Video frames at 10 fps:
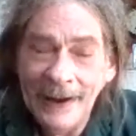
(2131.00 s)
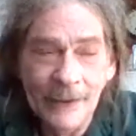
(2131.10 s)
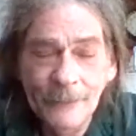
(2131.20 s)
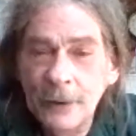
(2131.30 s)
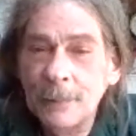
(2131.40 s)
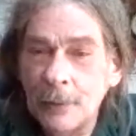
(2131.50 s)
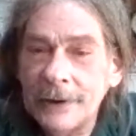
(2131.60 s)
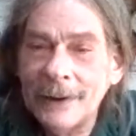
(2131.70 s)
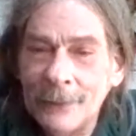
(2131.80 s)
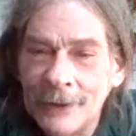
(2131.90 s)
and they're
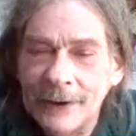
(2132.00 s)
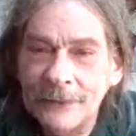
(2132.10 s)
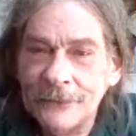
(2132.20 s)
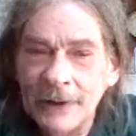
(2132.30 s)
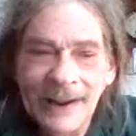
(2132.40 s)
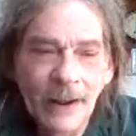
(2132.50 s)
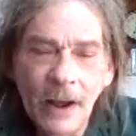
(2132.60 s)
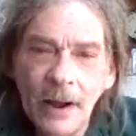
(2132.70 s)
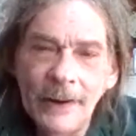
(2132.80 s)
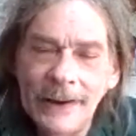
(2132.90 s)
putting things
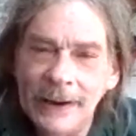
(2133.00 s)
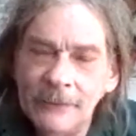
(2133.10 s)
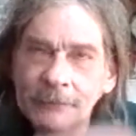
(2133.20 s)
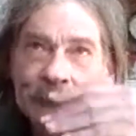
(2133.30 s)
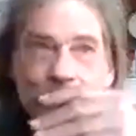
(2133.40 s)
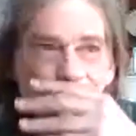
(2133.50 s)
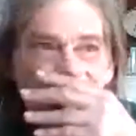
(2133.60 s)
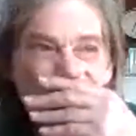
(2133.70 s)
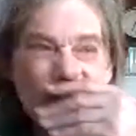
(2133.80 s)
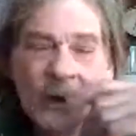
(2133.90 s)
in.
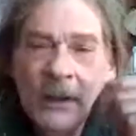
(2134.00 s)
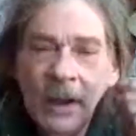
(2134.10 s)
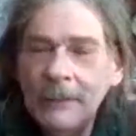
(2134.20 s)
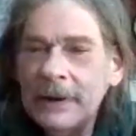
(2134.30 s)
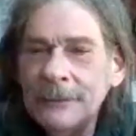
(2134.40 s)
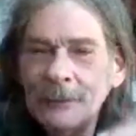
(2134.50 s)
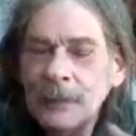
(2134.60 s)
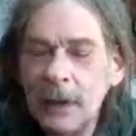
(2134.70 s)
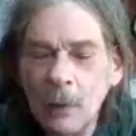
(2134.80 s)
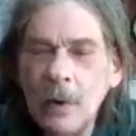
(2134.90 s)
I mean,
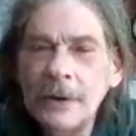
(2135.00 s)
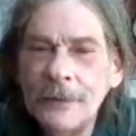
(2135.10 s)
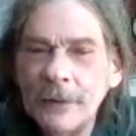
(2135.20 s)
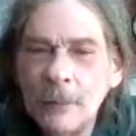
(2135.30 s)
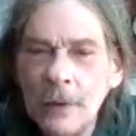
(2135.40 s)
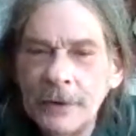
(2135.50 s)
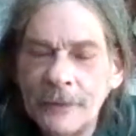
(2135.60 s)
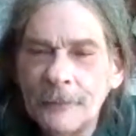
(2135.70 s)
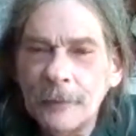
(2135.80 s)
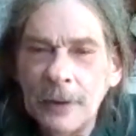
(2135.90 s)
one of
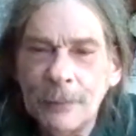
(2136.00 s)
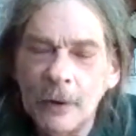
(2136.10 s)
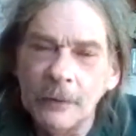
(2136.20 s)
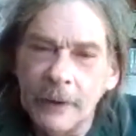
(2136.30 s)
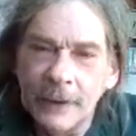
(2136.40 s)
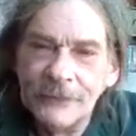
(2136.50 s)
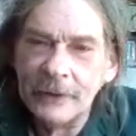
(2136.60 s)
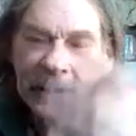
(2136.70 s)
the free programs that